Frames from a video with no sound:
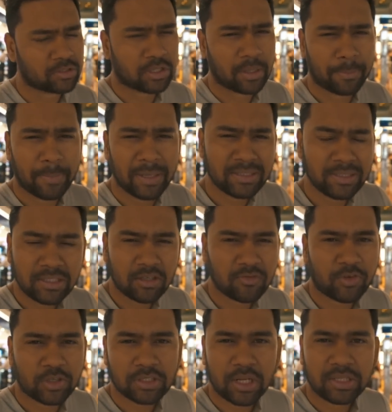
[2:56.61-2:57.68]
So the business or
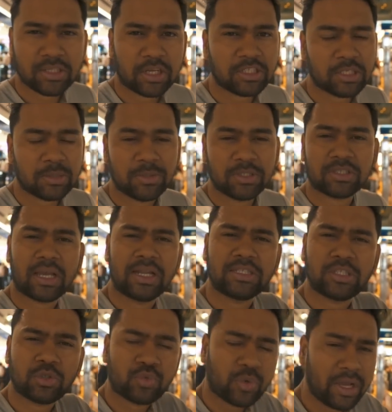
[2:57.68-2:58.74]
first class customers can
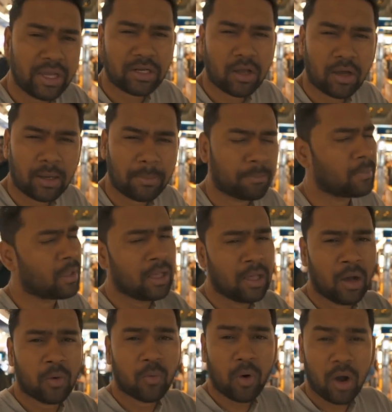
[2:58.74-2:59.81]
straight up
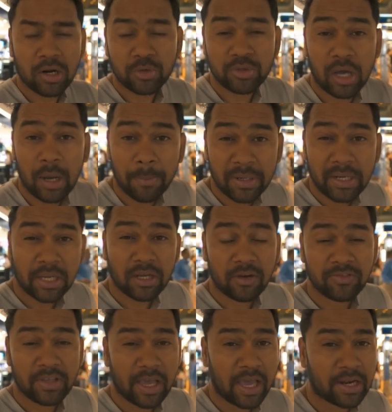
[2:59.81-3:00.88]
walk the upper deck
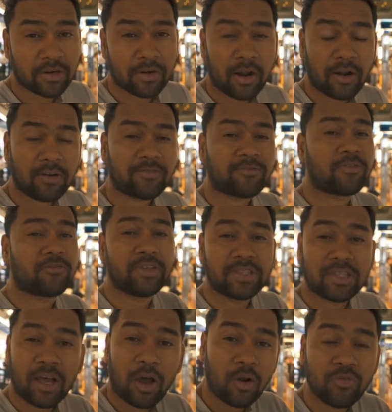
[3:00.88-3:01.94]
of the aircraft
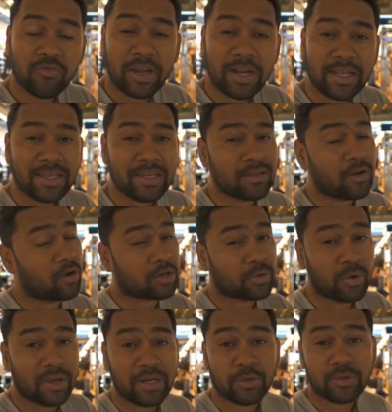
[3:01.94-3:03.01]
without waiting or
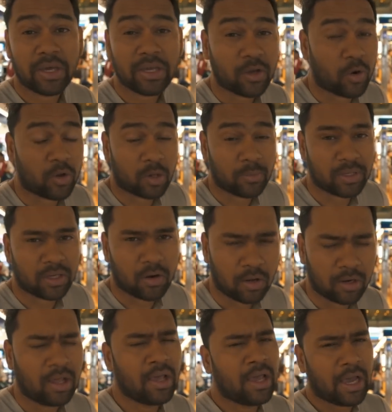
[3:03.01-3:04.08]
going to the economy hall.